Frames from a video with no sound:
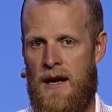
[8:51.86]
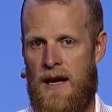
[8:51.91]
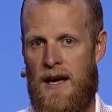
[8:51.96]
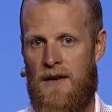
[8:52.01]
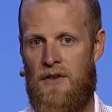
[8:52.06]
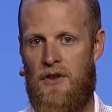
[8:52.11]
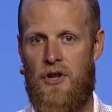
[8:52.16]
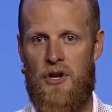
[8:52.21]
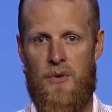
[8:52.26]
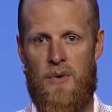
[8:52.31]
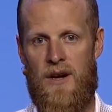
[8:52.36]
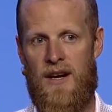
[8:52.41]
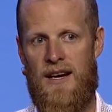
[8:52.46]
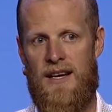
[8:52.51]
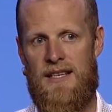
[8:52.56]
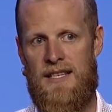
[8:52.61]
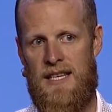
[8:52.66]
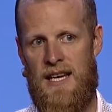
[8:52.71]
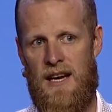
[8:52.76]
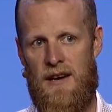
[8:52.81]
if you look what
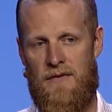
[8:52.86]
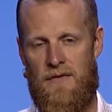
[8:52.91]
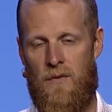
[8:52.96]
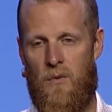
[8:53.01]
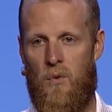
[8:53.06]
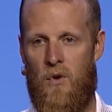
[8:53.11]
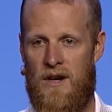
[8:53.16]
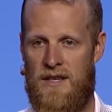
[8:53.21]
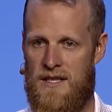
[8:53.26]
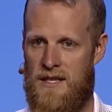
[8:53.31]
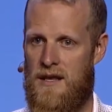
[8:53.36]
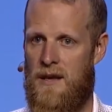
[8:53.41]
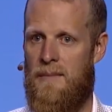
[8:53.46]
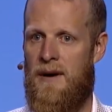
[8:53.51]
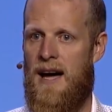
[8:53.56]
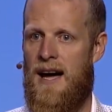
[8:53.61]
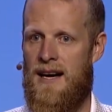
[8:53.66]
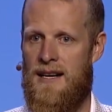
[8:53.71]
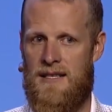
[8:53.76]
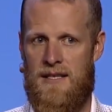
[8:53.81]
IETF was in the
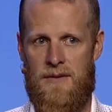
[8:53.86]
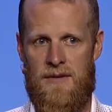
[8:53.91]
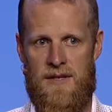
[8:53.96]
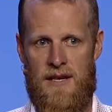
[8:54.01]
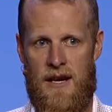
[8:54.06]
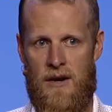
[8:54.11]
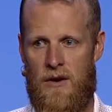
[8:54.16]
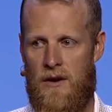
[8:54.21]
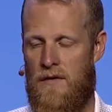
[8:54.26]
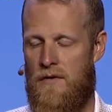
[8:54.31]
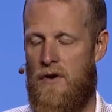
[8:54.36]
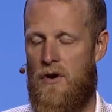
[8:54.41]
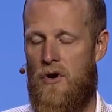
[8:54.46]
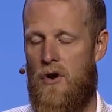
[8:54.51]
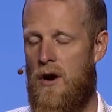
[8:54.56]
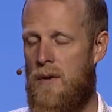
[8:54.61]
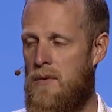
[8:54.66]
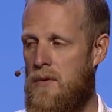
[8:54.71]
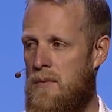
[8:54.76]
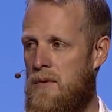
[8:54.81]
past, it was the area for
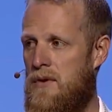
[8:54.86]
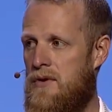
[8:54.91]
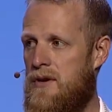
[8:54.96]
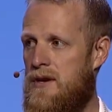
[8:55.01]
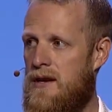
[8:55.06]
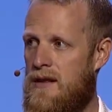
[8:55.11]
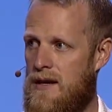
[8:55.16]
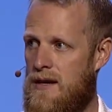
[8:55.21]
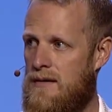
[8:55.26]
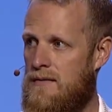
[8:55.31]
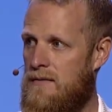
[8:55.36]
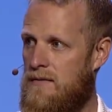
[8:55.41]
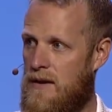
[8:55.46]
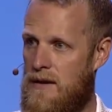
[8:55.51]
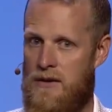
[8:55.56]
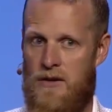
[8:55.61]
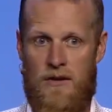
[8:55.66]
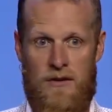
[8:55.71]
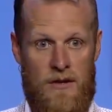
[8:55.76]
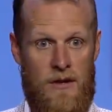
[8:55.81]
interoperability. I think
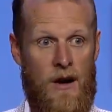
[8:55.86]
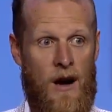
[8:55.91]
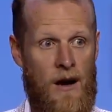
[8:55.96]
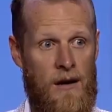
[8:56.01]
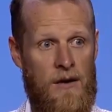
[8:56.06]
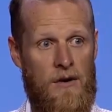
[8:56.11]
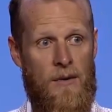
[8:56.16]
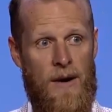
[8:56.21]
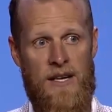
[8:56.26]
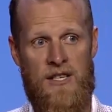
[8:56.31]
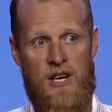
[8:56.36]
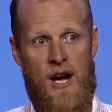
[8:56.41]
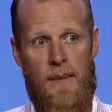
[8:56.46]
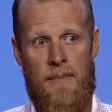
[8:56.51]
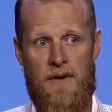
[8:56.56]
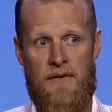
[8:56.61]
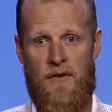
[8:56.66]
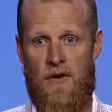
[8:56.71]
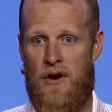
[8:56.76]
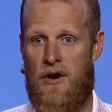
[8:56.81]
a great
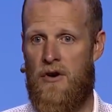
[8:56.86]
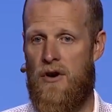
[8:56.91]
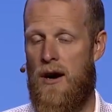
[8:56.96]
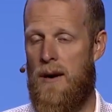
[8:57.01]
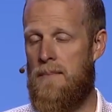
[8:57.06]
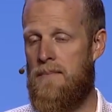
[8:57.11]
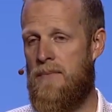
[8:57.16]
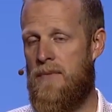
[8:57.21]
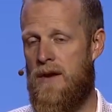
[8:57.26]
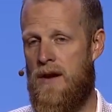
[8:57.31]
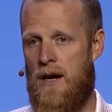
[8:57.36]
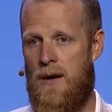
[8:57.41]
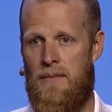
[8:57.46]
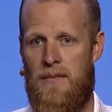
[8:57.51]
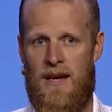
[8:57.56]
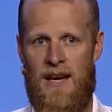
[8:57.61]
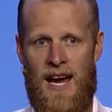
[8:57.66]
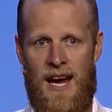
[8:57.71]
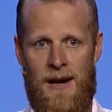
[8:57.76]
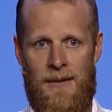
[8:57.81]
topic for Interop
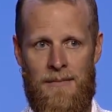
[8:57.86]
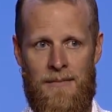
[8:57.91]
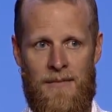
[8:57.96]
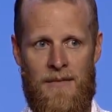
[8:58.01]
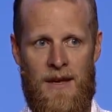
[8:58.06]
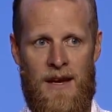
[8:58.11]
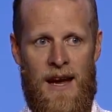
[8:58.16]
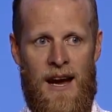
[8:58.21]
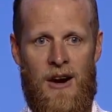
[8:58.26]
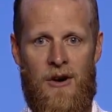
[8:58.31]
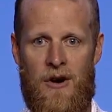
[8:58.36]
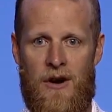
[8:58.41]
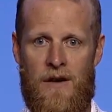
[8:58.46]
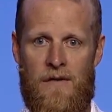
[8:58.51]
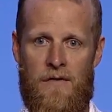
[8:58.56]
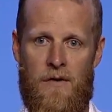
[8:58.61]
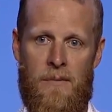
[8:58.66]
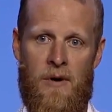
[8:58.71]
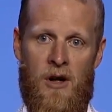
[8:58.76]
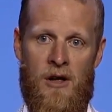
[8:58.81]
became the
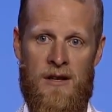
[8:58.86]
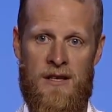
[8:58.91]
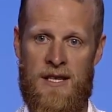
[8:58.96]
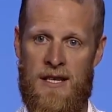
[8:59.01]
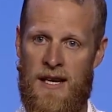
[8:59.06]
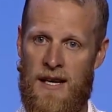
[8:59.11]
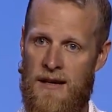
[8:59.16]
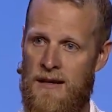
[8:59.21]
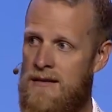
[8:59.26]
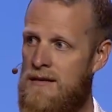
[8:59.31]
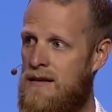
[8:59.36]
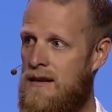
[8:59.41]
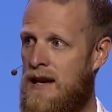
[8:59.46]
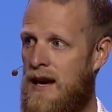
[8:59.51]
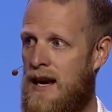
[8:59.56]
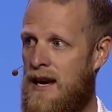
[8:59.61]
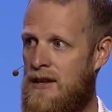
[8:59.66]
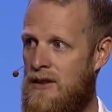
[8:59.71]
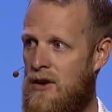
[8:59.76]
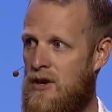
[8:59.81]
area for politicking
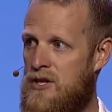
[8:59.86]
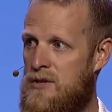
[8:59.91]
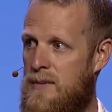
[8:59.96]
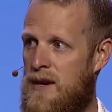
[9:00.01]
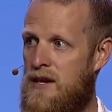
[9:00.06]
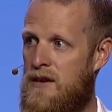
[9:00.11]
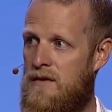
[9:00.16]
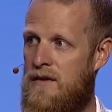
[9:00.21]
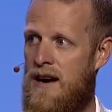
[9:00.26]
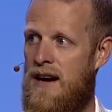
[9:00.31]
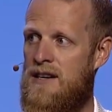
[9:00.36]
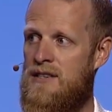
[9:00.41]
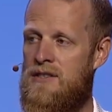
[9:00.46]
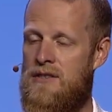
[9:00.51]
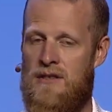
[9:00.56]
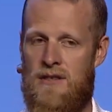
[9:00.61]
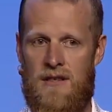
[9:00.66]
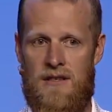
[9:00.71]
and large manufacturers